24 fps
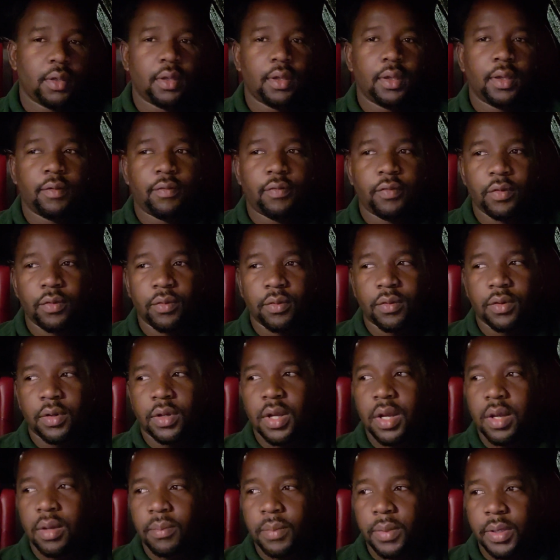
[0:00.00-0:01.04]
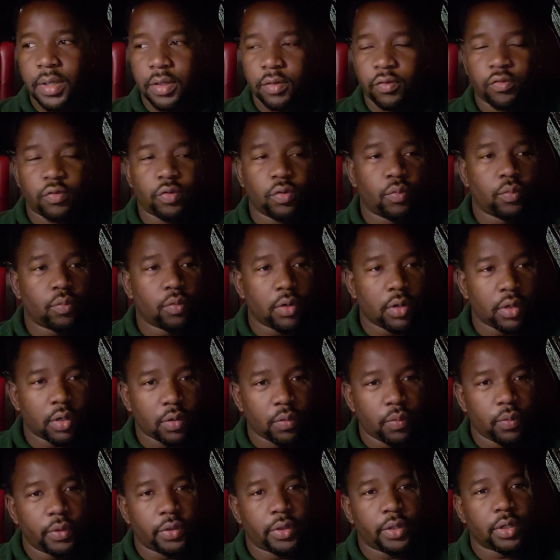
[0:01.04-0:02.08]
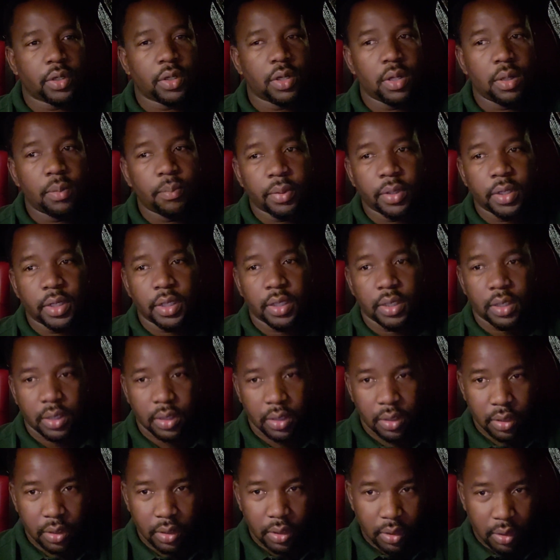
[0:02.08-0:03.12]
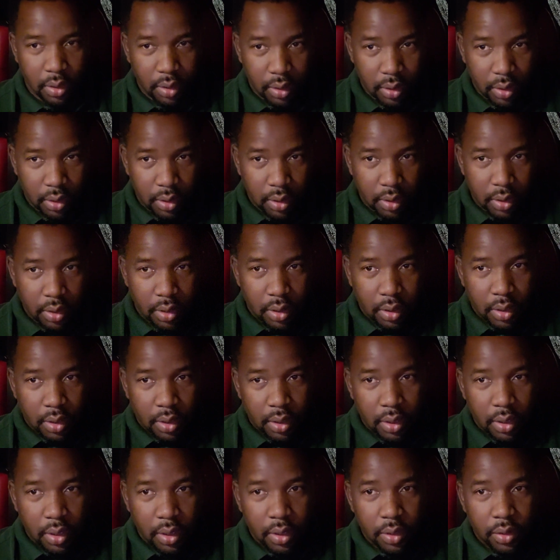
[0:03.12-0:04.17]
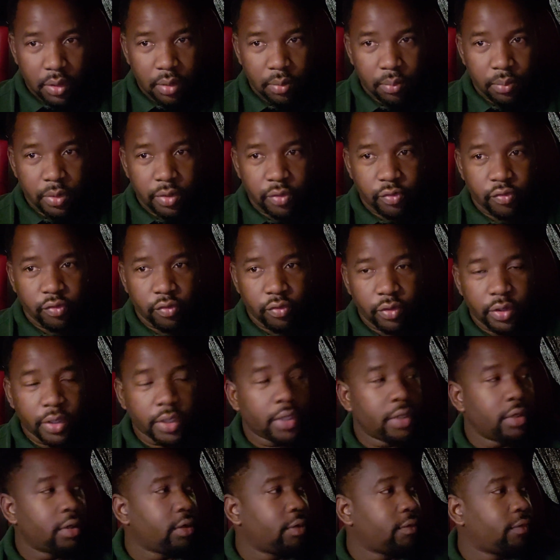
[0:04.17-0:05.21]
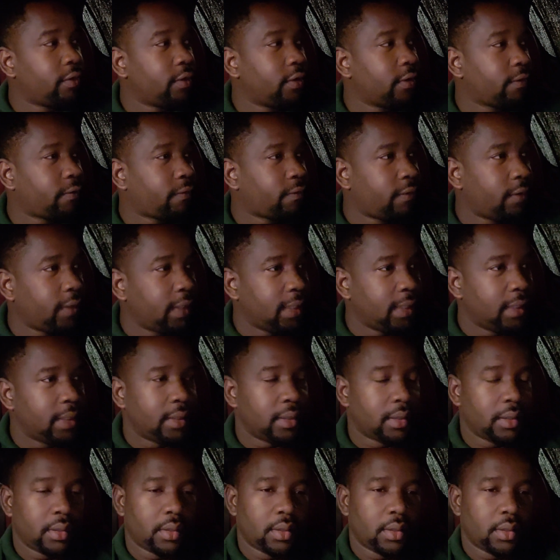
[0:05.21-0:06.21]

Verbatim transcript: If you come in to work with a company and the majority of their fleet